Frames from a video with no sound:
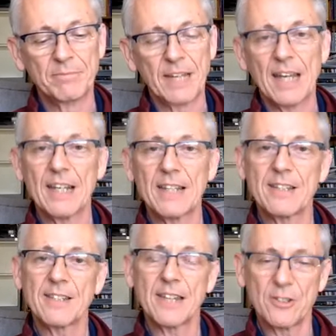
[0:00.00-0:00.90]
And as I
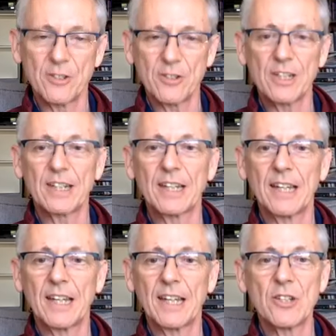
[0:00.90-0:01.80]
said, during
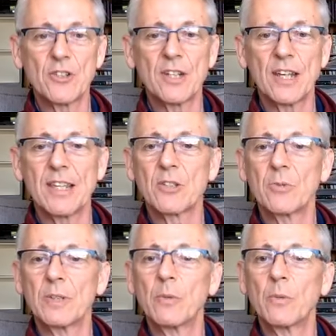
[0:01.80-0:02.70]
uh, each day this
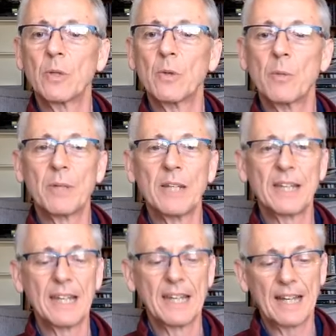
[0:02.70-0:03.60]
week, we will be
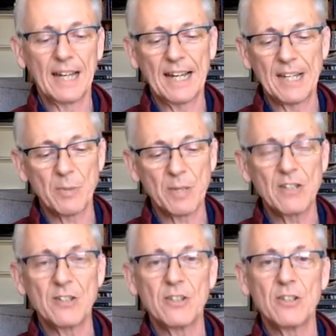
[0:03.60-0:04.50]
uh, speaking
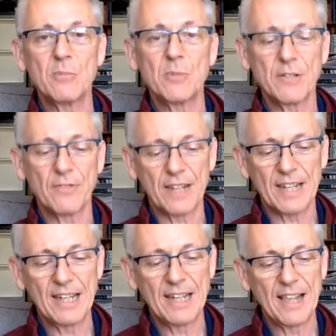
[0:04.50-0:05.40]
to you
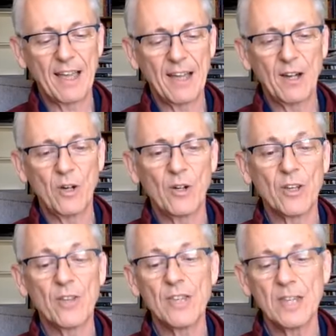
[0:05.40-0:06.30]
briefly uh, on a
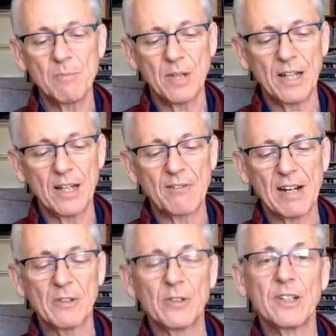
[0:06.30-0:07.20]
theme
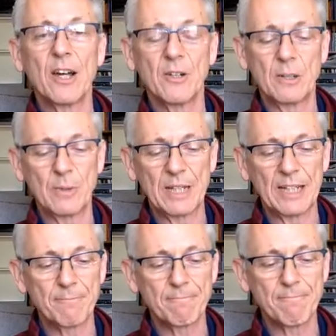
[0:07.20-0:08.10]
around Holy
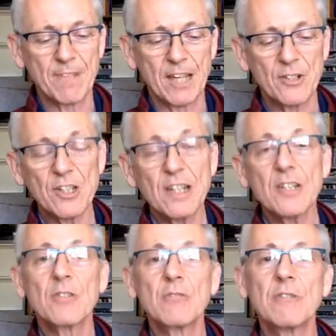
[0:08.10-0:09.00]
Week. I'd just like
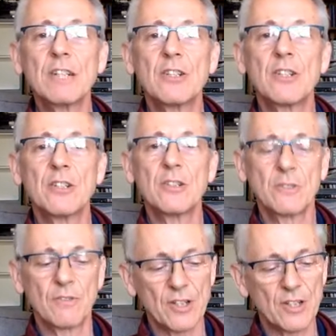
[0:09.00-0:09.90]
to read to you,
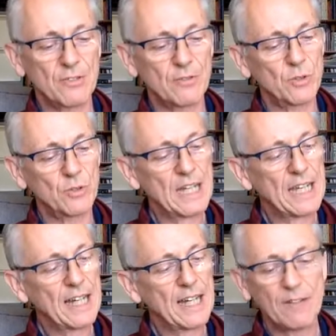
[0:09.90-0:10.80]
first of all,
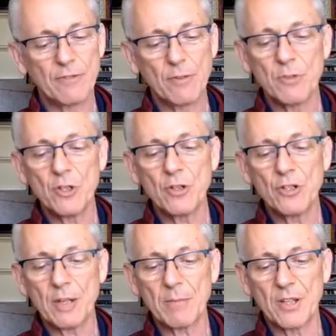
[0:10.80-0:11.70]
uh, from John
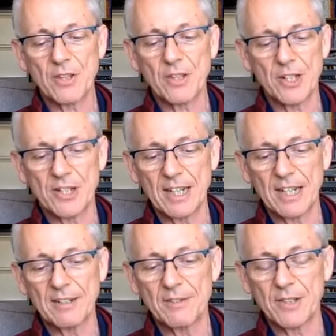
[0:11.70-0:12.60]
chapter
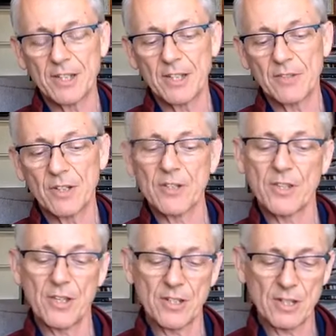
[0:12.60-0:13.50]
13. This is verse
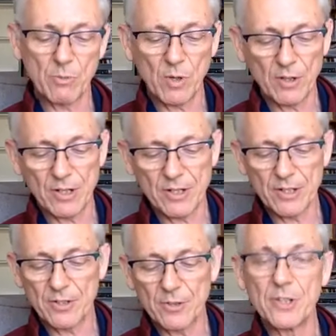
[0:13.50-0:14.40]
31
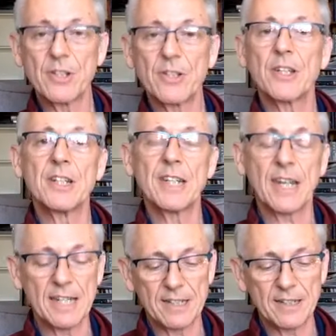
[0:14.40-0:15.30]
through to
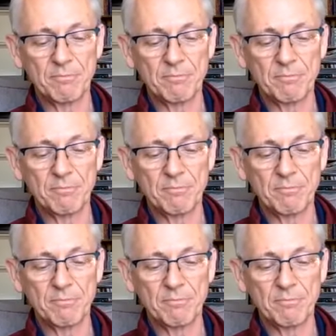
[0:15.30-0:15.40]
38.